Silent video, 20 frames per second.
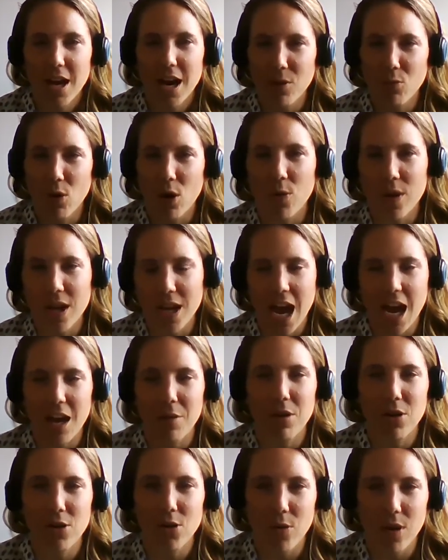than what we
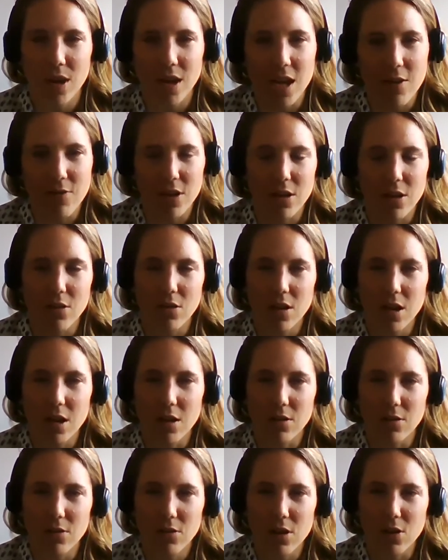had been doing even
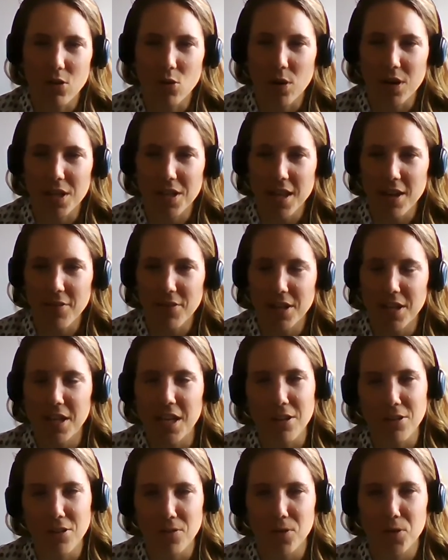in, in
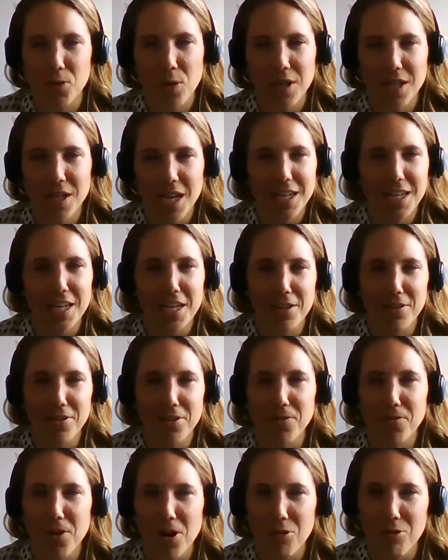2017. So for 2018
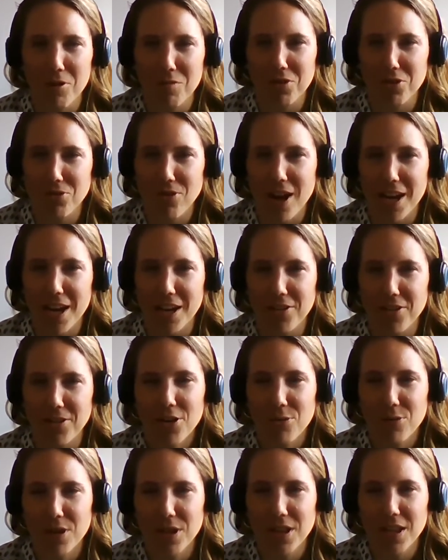so far, we've been trying
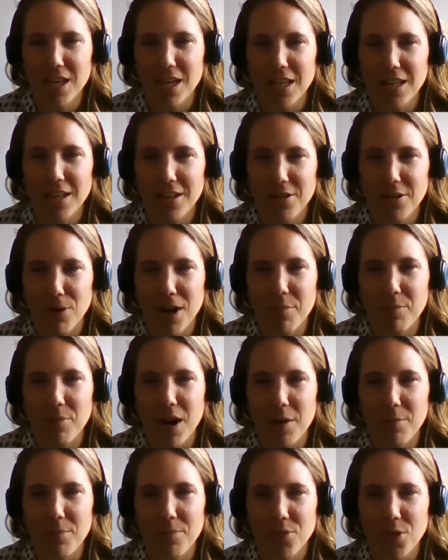to really ramp
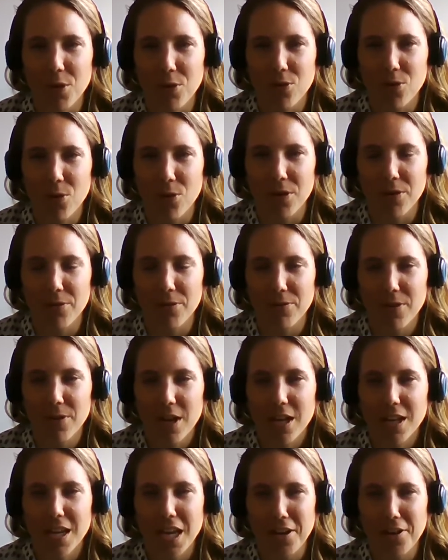up those sort of
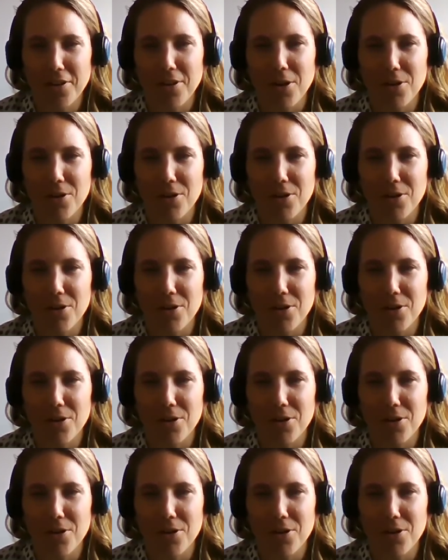get to know